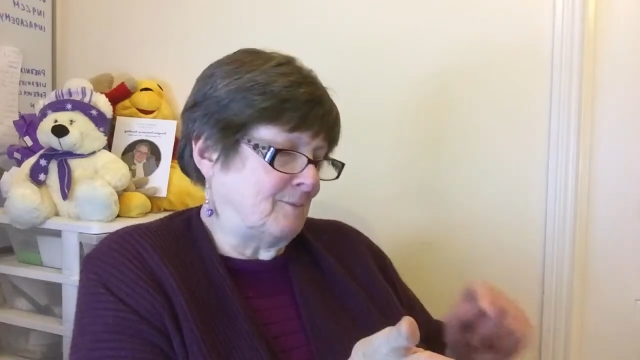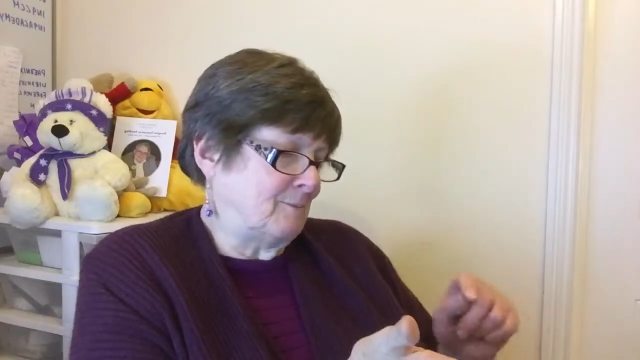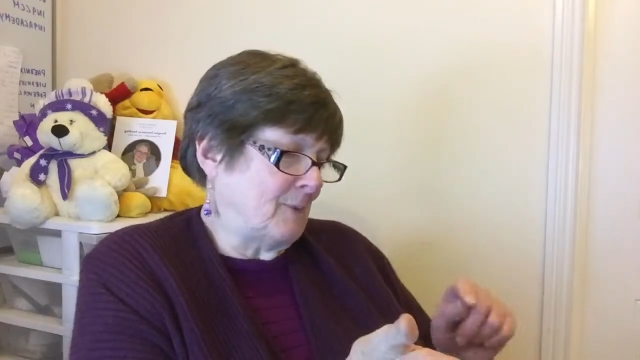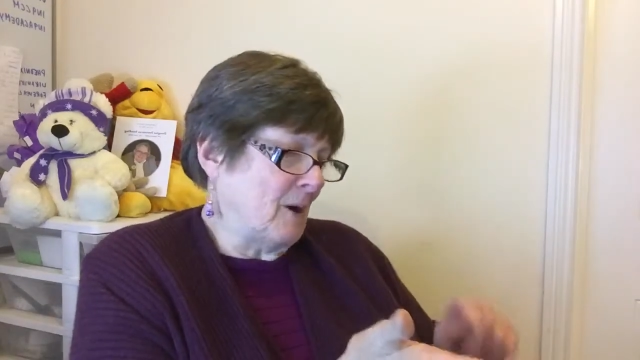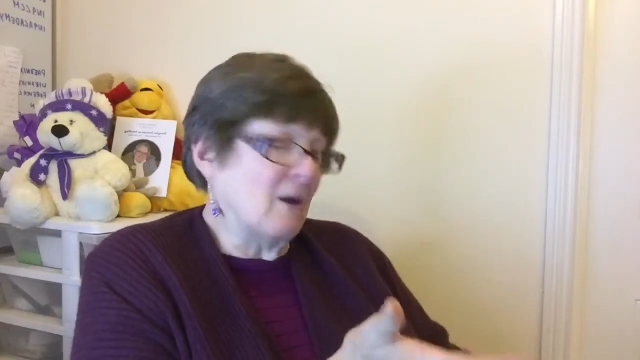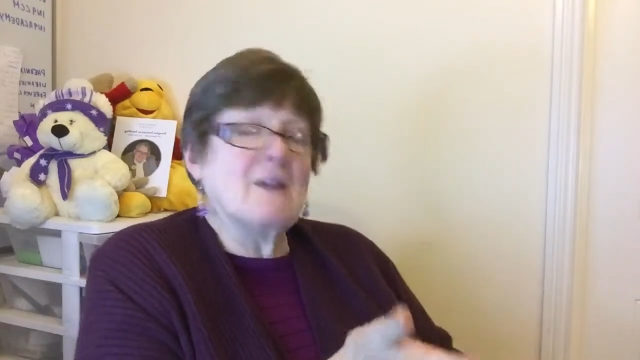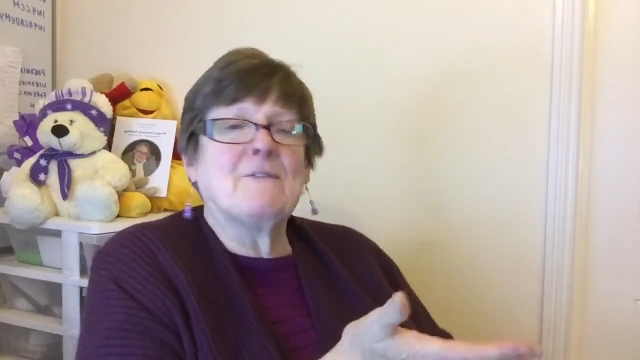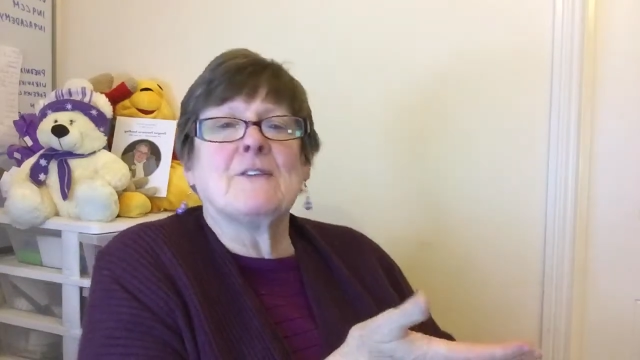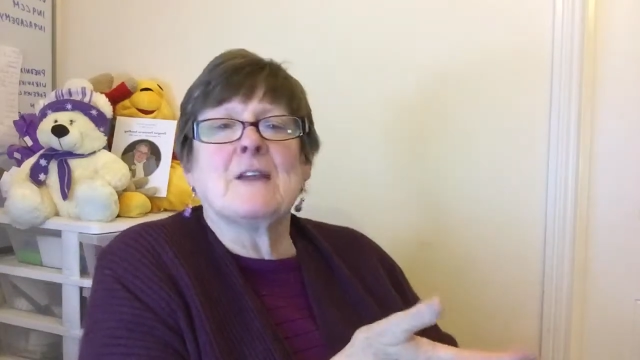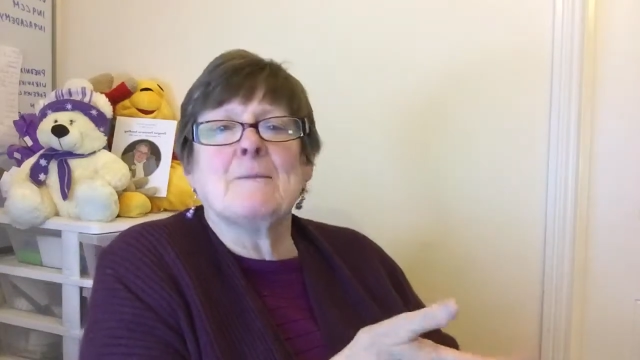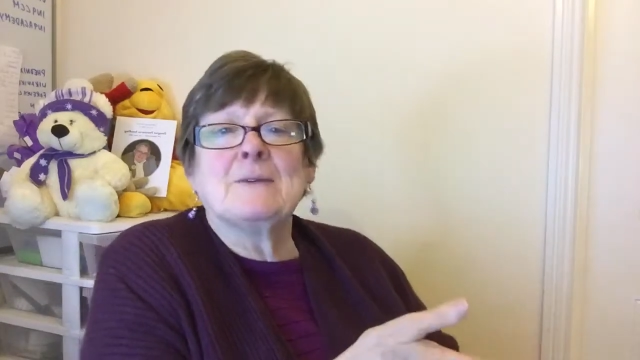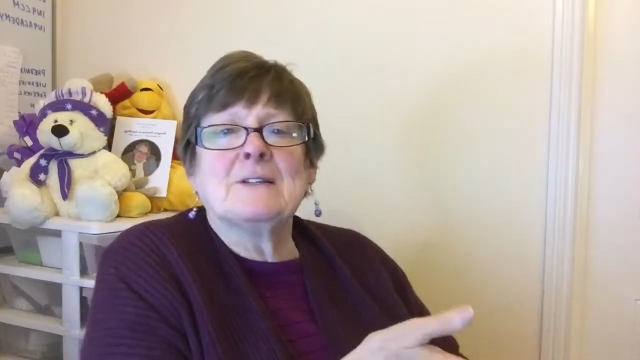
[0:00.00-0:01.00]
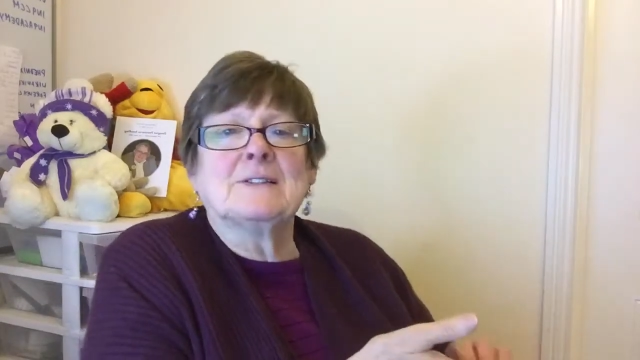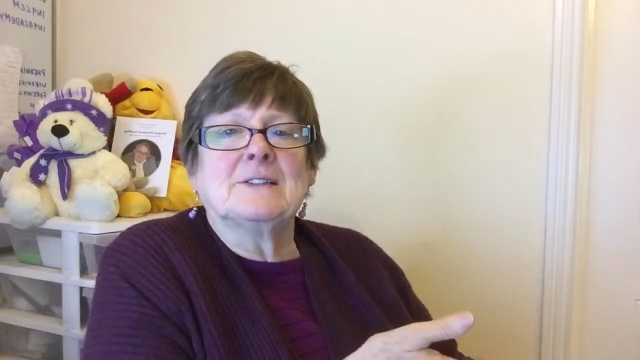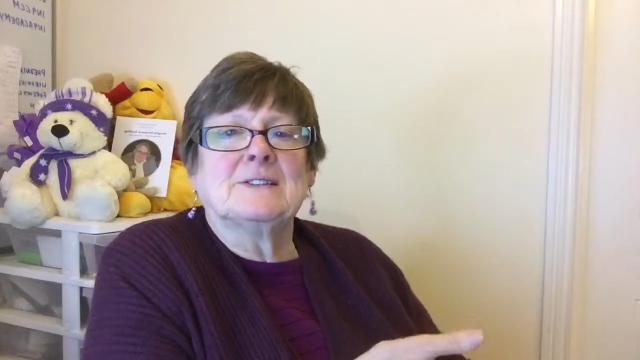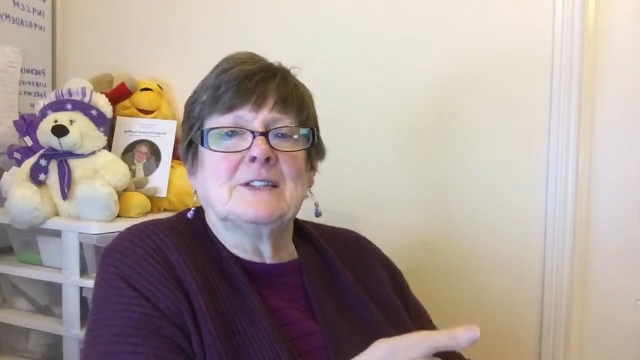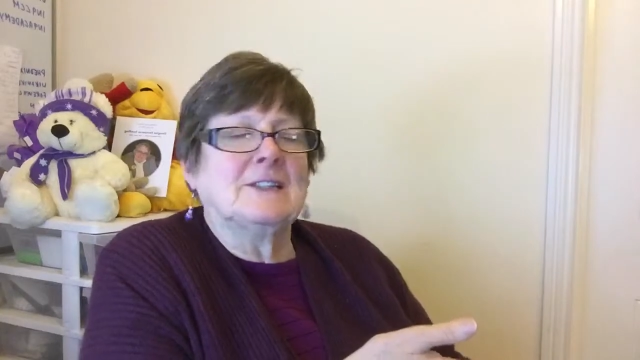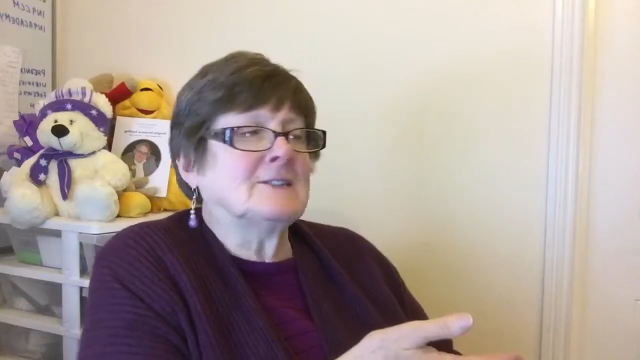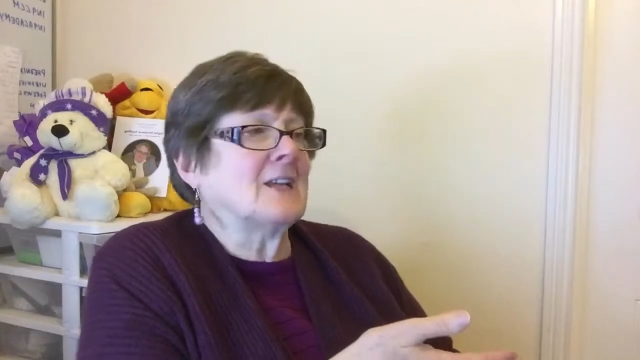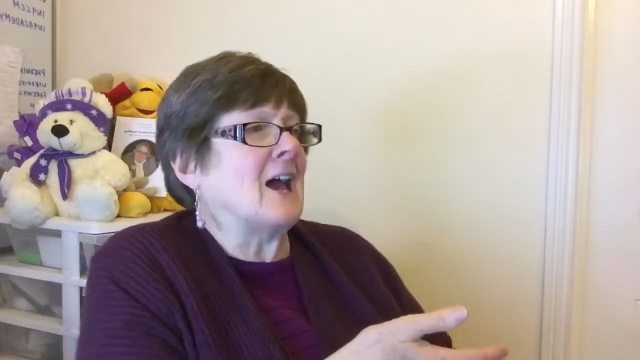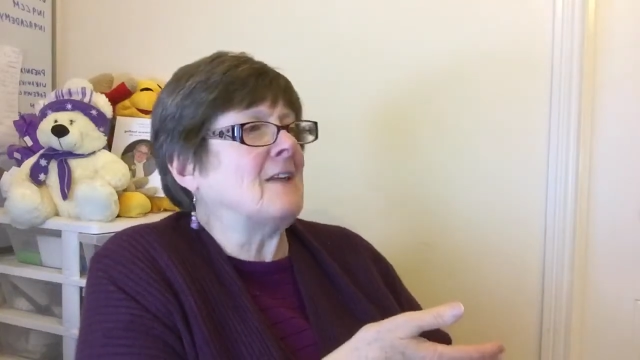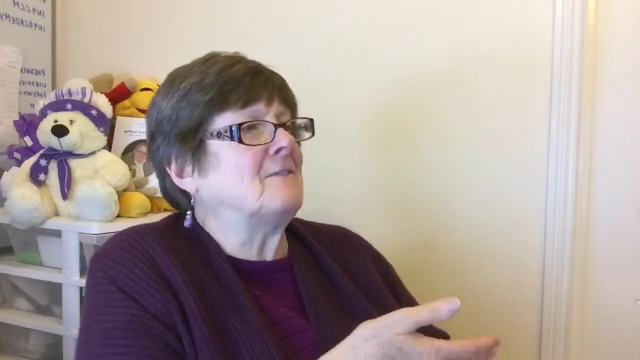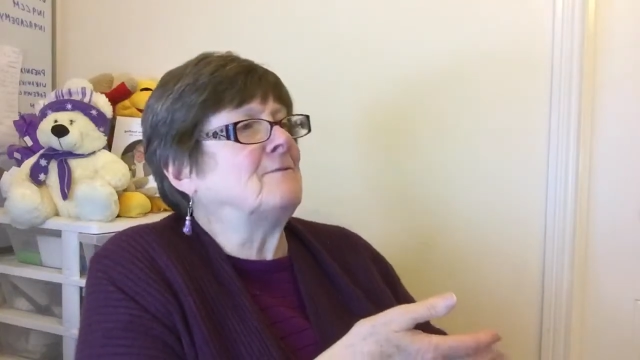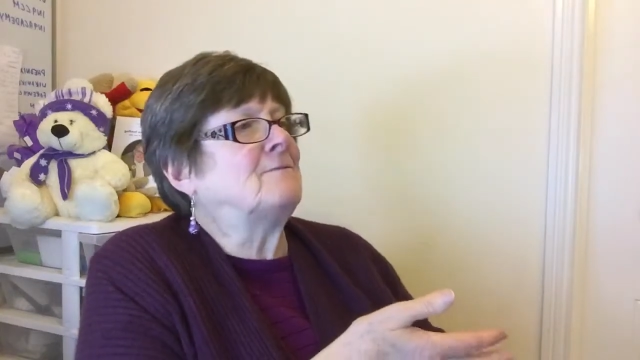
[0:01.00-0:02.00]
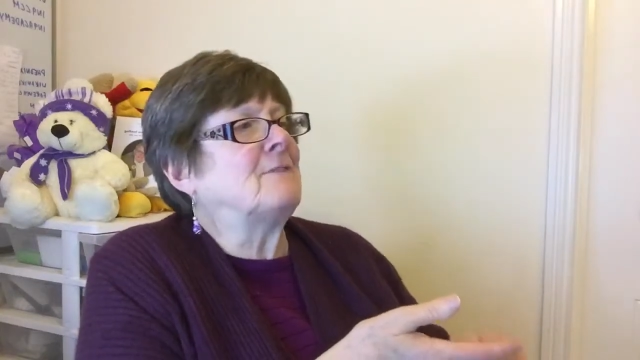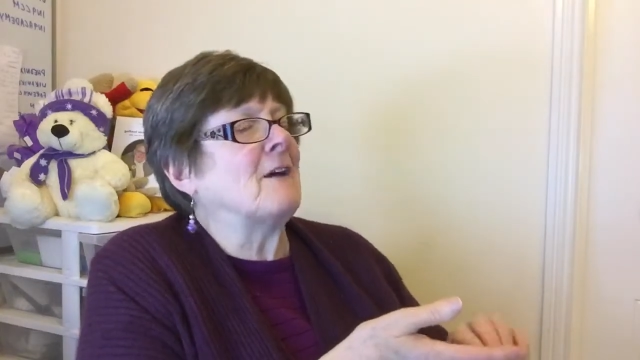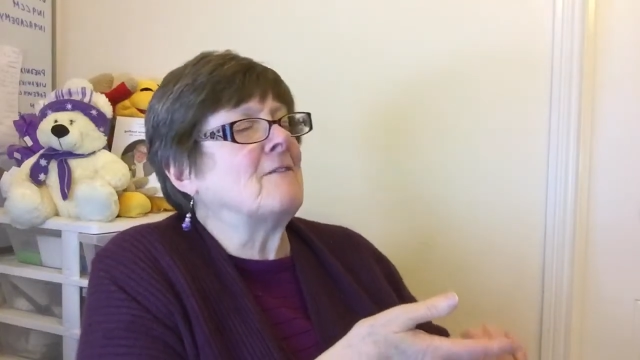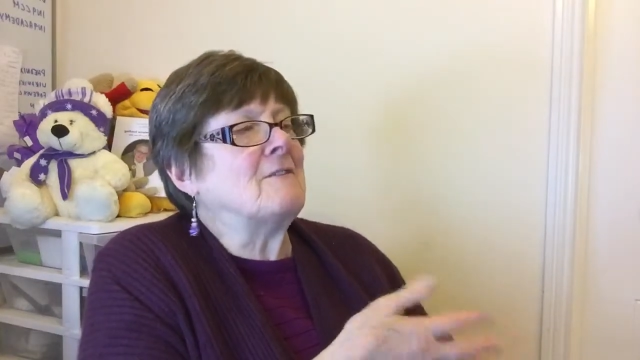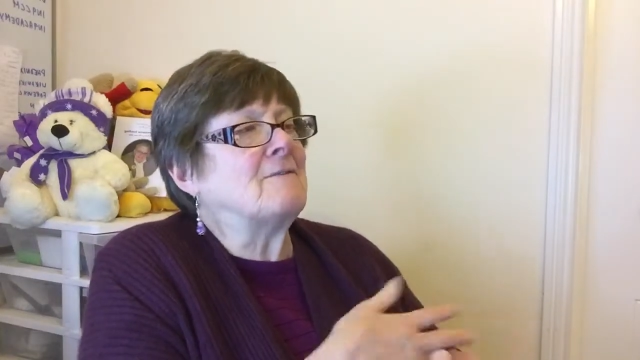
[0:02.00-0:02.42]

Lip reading: partly for their businesses, and very,